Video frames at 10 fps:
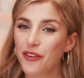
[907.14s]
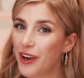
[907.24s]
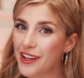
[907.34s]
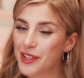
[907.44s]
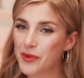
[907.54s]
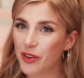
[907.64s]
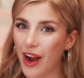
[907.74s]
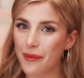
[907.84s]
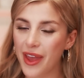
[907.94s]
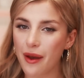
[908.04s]
If you're not
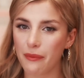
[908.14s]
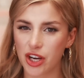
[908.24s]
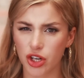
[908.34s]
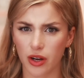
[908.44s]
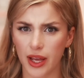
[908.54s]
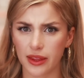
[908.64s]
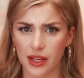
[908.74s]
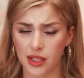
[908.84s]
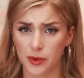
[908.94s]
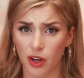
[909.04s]
subscribed yet, make sure to hit
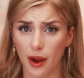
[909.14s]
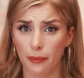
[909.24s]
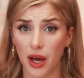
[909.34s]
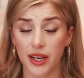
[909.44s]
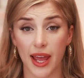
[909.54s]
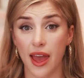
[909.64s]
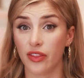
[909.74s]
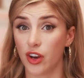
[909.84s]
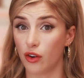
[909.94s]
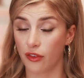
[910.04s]
the subscribe button
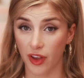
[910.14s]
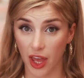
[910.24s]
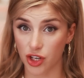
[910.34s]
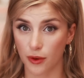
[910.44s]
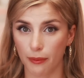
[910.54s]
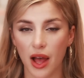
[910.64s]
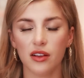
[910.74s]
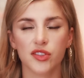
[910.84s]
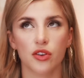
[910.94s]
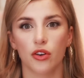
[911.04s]
and the notification
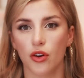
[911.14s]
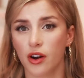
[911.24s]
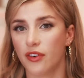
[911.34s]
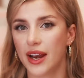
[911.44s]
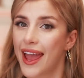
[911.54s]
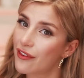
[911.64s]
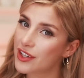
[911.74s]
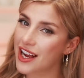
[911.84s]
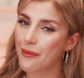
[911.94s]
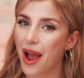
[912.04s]
bell so you're notified
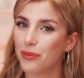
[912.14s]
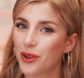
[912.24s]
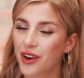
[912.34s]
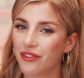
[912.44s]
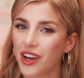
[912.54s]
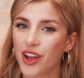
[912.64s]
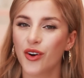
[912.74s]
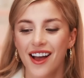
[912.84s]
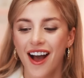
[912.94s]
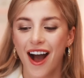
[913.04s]
every time I upload a
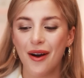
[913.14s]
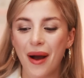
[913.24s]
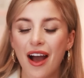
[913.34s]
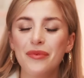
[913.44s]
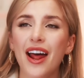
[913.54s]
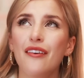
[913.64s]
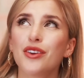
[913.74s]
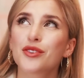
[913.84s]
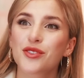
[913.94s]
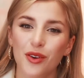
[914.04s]
video. I've been
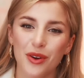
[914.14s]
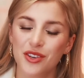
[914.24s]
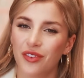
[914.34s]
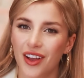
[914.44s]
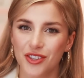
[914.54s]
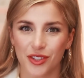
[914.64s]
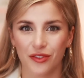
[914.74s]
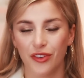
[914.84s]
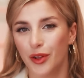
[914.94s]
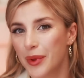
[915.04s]
having so much fun
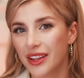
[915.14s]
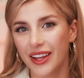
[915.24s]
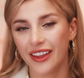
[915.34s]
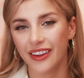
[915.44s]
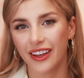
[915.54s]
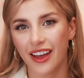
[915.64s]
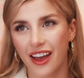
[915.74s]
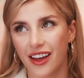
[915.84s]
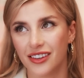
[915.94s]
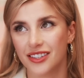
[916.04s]
just filming lately
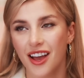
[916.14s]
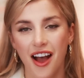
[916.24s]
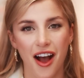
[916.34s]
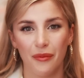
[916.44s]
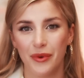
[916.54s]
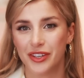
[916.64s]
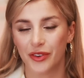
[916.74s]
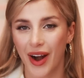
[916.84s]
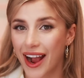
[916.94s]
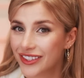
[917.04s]
and
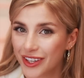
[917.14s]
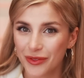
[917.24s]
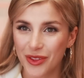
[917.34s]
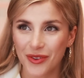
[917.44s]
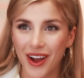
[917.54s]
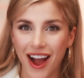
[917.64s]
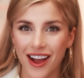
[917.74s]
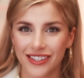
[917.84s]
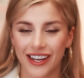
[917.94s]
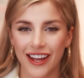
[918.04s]
interacting with you
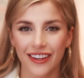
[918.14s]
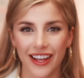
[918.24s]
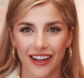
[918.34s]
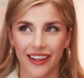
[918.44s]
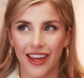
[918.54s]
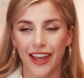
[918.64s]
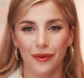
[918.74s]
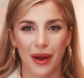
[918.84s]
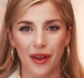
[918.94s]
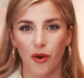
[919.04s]
guys. I kind of like
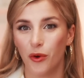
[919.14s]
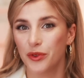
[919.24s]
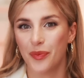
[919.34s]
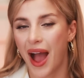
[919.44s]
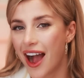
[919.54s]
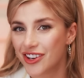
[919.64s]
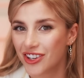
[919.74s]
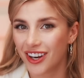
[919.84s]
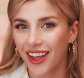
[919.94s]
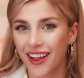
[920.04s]
gained my old
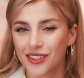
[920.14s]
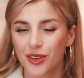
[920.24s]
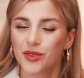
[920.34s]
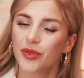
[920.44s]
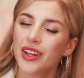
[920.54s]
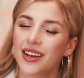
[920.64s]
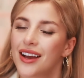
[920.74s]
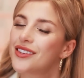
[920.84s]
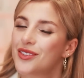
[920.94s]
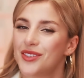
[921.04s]
passion again, so it's really
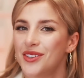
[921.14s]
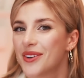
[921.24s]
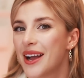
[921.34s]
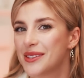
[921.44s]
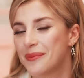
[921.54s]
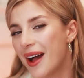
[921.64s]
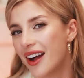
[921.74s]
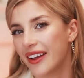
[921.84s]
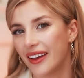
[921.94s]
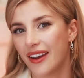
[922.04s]
nice to see you guys
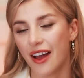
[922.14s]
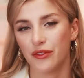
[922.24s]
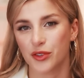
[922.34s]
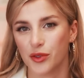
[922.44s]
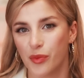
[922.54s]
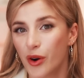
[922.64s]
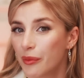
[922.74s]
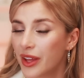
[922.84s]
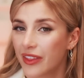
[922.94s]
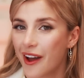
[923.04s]
back and have you
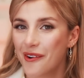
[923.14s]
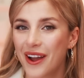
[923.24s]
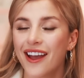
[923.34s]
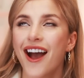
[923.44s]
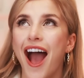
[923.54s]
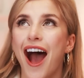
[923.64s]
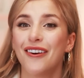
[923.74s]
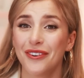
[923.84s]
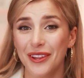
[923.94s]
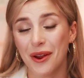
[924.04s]
support me in that way.
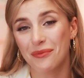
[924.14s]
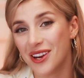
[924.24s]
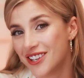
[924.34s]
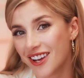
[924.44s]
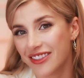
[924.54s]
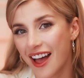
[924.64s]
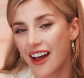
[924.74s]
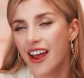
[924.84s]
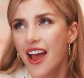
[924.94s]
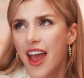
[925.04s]
I really appreciate
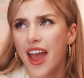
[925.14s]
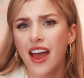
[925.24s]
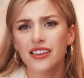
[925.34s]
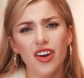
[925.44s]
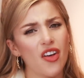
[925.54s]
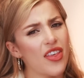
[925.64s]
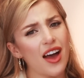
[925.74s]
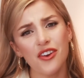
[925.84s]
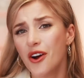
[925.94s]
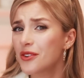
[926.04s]
that. And on
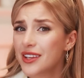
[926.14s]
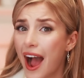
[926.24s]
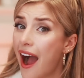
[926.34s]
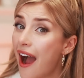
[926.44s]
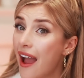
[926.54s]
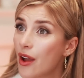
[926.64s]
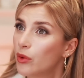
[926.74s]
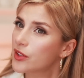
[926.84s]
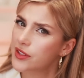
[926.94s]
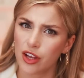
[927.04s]
that note, I
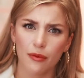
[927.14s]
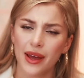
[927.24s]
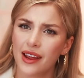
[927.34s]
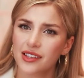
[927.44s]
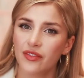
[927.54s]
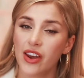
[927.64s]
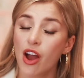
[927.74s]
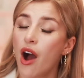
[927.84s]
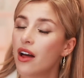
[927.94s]
will see you in my next video.